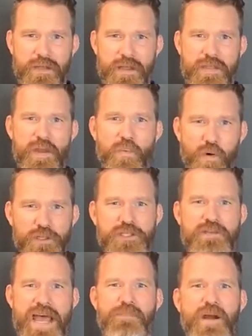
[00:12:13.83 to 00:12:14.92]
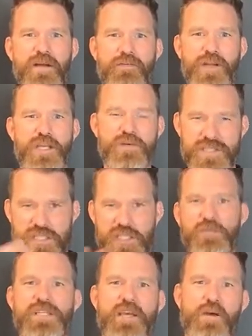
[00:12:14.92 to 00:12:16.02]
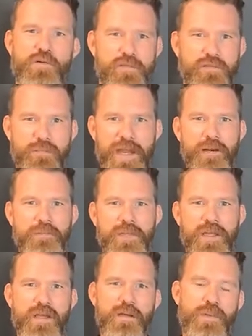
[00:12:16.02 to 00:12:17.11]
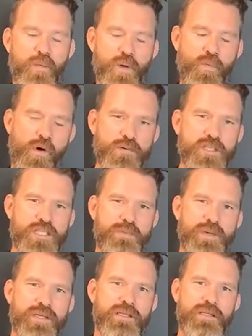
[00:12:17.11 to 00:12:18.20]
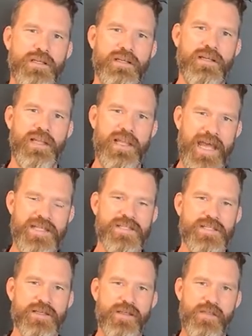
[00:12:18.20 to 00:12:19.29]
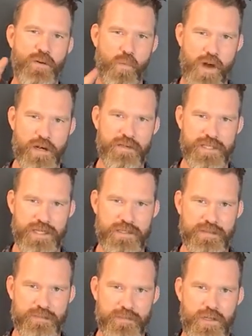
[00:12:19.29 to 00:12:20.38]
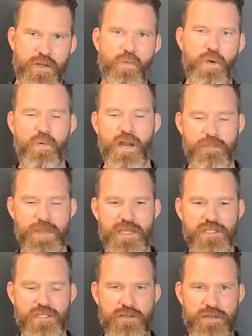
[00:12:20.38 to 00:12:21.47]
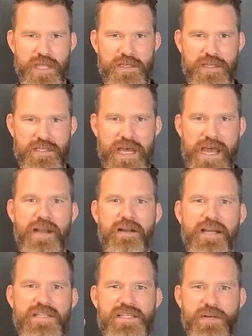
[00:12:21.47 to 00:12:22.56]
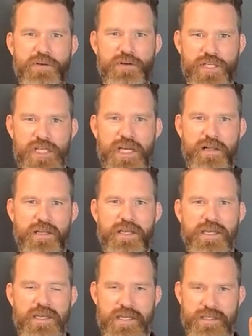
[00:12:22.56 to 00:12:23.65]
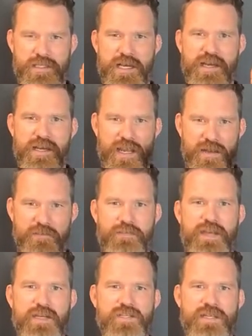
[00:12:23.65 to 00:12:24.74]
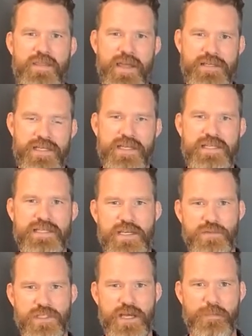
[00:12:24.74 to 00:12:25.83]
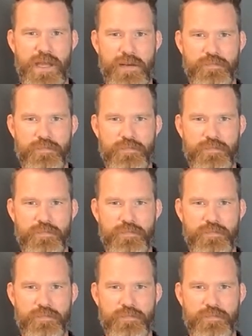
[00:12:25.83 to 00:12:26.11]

then we'll do that part for you and you take over from there. But we won't ship it less than watertight. We want to make sure that the entire exterior shell is done and finished, and that's the next stage we stop at.